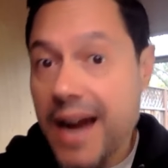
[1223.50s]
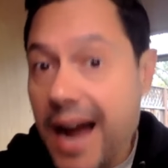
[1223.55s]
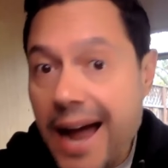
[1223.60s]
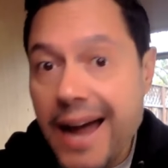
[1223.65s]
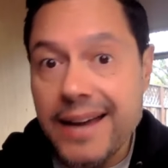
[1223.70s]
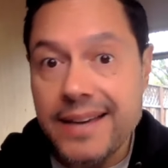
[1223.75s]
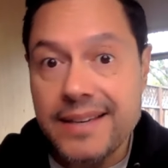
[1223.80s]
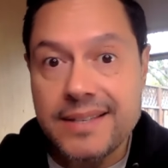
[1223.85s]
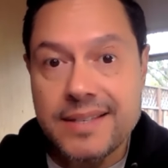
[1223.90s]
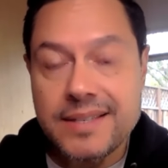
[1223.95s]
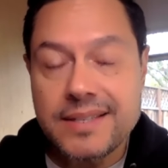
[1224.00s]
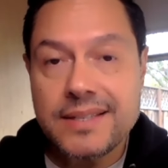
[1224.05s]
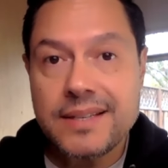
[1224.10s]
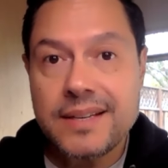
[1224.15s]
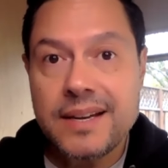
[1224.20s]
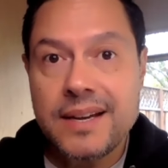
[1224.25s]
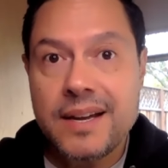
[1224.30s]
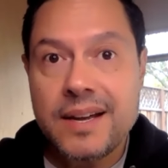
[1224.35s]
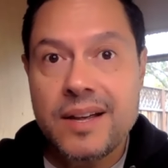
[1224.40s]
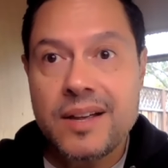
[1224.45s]
guys,
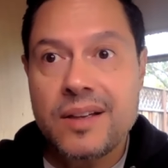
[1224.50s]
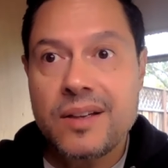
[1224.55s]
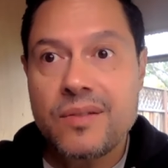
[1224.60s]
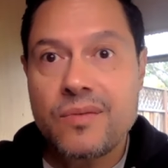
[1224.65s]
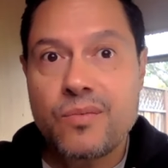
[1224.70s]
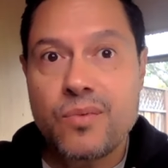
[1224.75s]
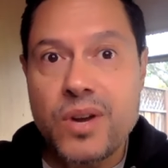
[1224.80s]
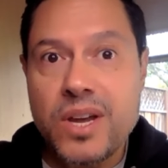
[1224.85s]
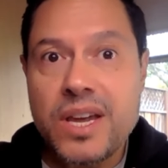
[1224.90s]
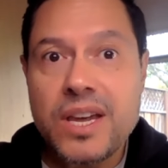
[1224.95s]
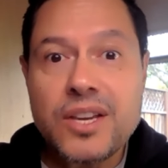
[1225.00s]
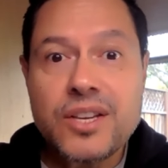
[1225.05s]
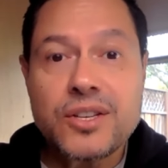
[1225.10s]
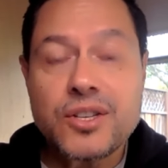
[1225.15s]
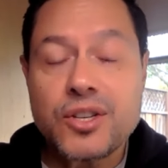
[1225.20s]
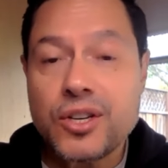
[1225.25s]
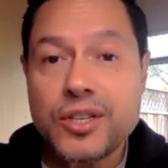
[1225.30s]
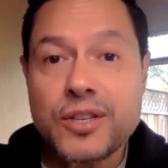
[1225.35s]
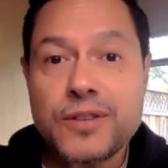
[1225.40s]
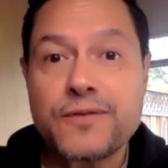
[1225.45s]
we
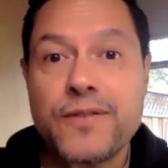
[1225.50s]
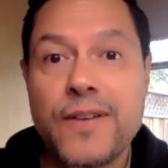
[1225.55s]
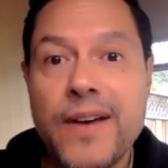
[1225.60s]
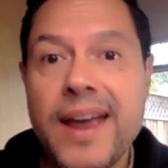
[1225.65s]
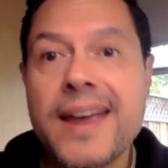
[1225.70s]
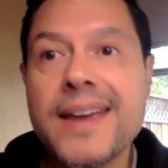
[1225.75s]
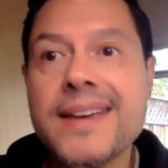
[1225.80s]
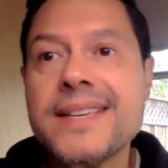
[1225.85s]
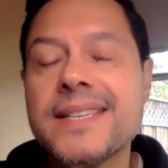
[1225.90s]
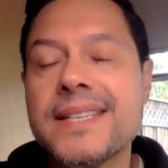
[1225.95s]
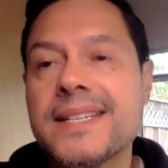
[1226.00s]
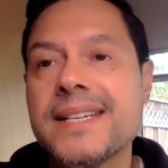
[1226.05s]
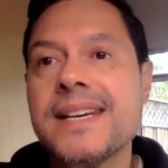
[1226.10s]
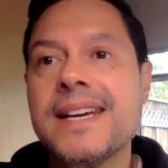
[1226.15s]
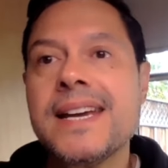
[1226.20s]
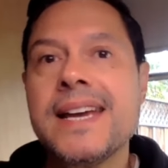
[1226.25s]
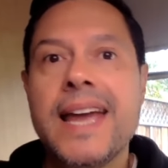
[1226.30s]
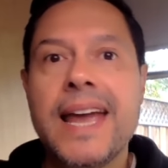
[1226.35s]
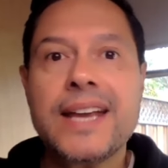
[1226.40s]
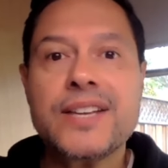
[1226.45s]
just faced
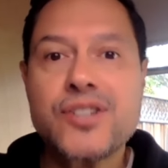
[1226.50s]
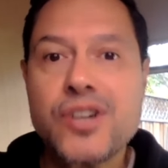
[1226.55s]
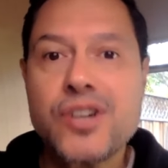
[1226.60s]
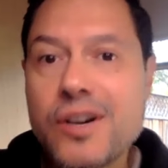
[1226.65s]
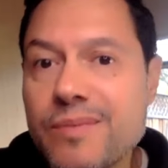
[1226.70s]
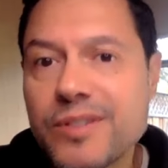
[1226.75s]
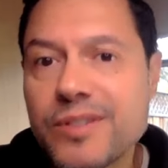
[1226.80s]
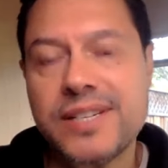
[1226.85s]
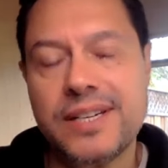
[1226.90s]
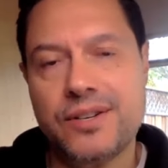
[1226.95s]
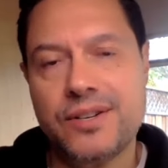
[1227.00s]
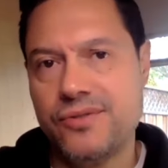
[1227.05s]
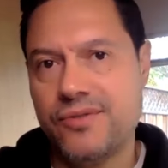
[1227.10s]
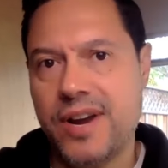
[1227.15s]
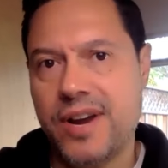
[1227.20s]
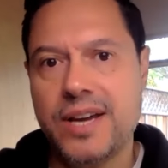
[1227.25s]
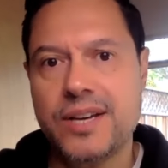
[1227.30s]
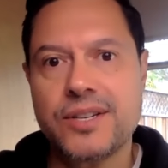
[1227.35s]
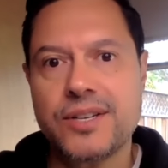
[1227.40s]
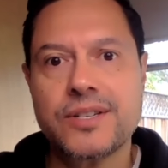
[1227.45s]
a terrible
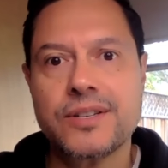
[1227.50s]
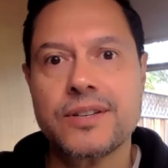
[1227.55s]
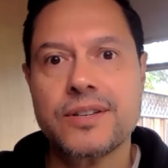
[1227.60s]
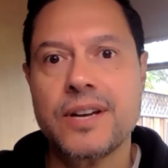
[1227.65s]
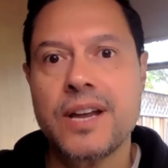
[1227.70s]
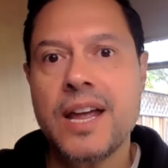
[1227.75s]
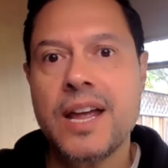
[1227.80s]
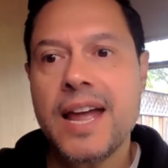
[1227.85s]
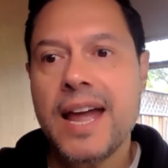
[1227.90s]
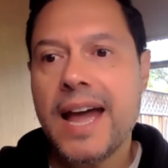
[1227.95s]
situation.